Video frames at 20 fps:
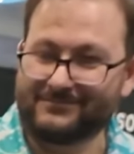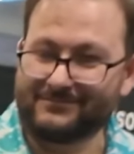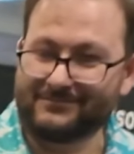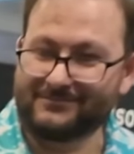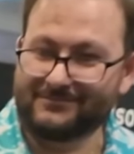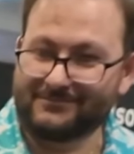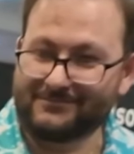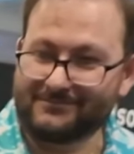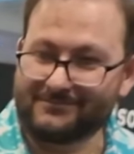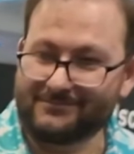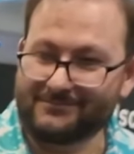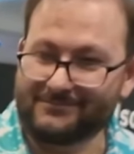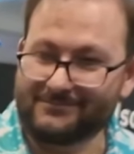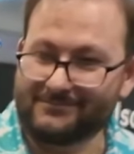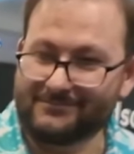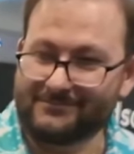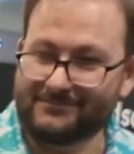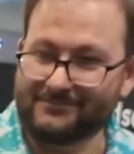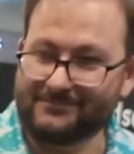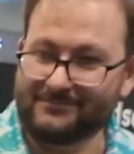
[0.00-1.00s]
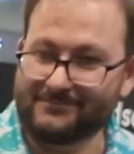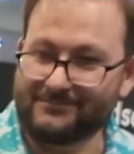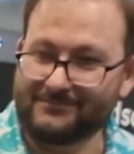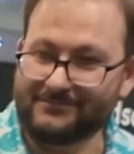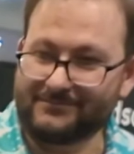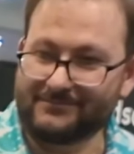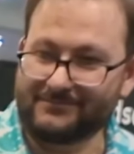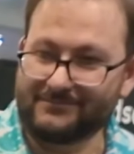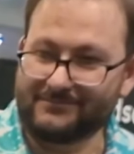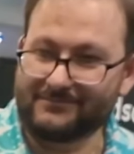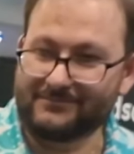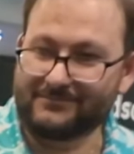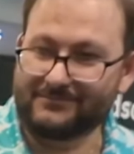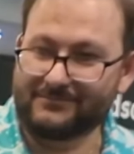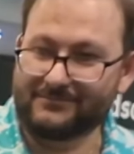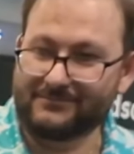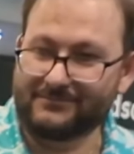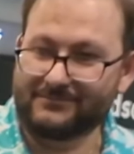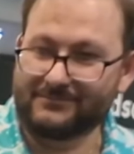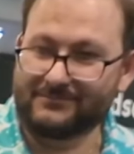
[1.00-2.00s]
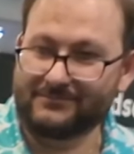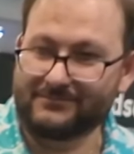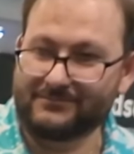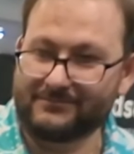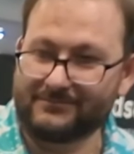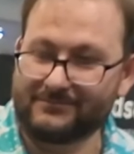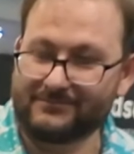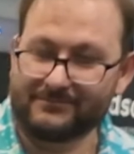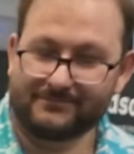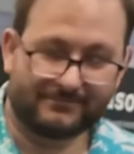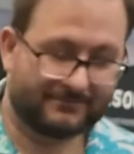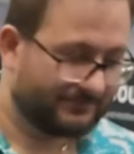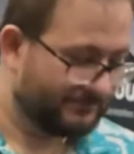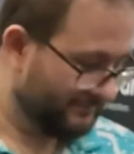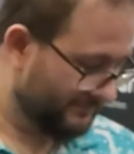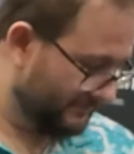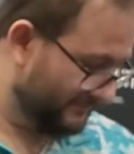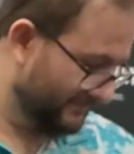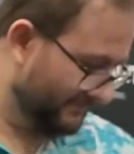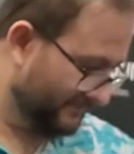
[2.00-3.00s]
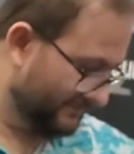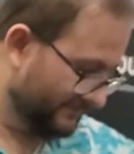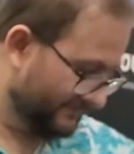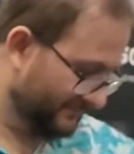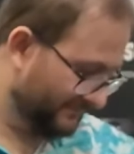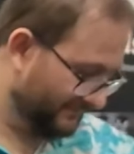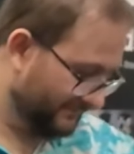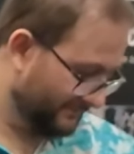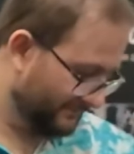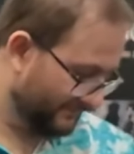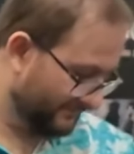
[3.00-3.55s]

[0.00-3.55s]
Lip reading: This person isn't speaking.